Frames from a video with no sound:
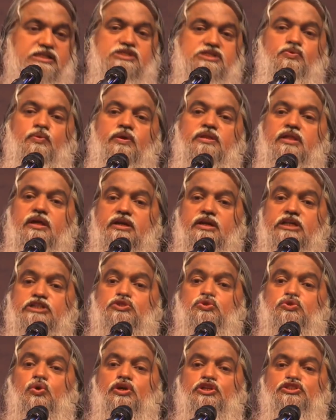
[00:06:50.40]
is where the
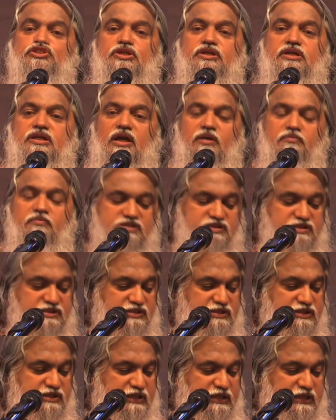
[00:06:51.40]
restoration
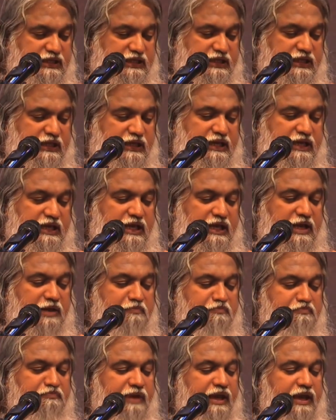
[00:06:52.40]
comes. A
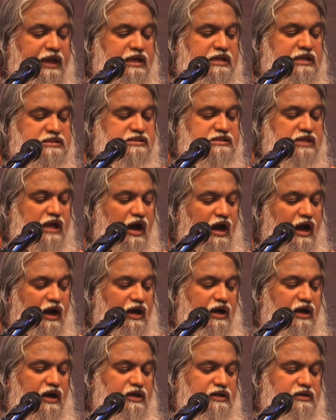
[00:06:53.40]
man's
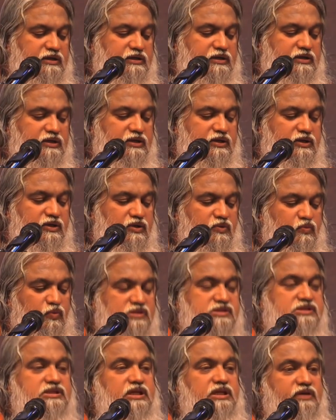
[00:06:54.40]
heart
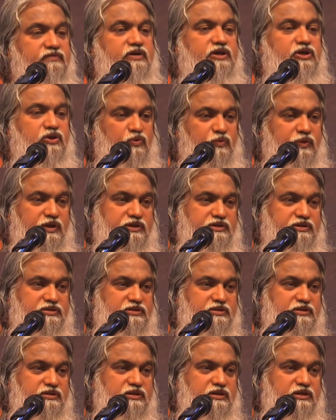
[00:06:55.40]
was given to
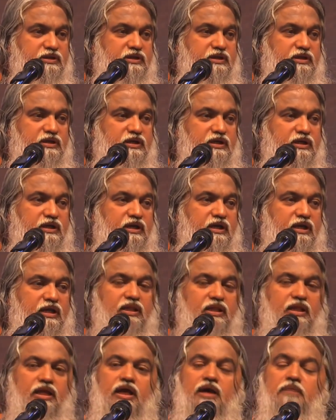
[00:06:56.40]

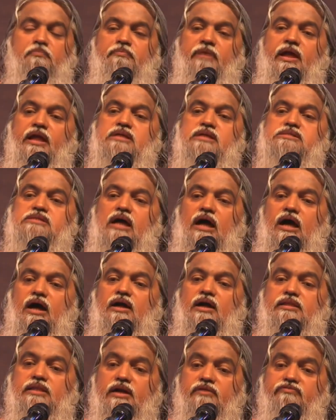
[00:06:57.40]
it. A man's
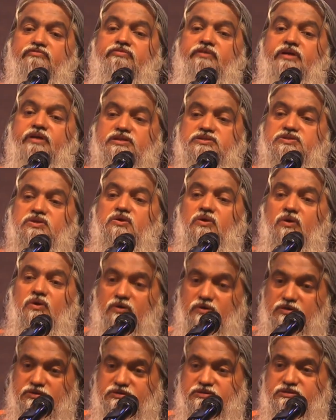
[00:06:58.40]
heart that fears
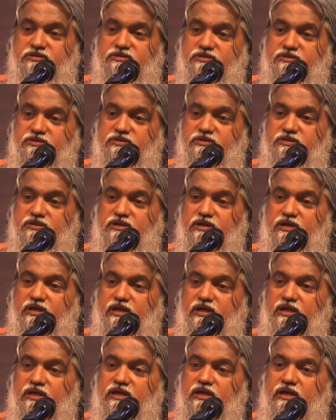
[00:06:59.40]
God.
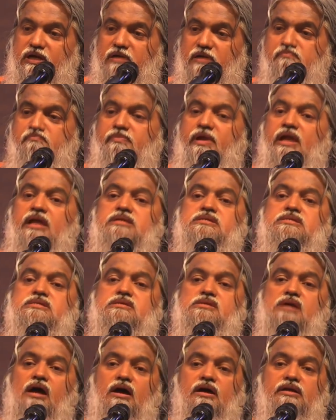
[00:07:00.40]
A
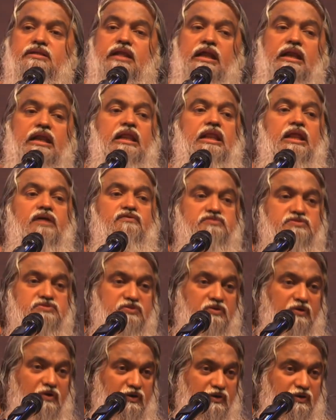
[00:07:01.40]
man's heart that loves
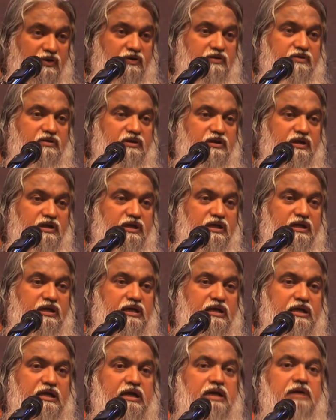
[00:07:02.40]
God.
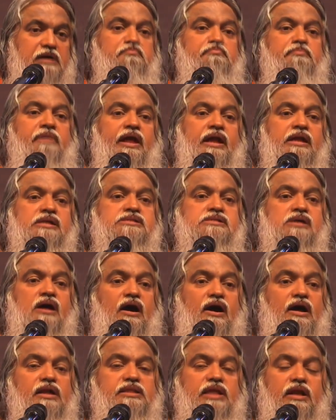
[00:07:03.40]
A man's
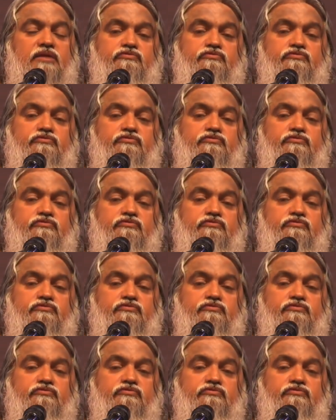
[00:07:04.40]
heart that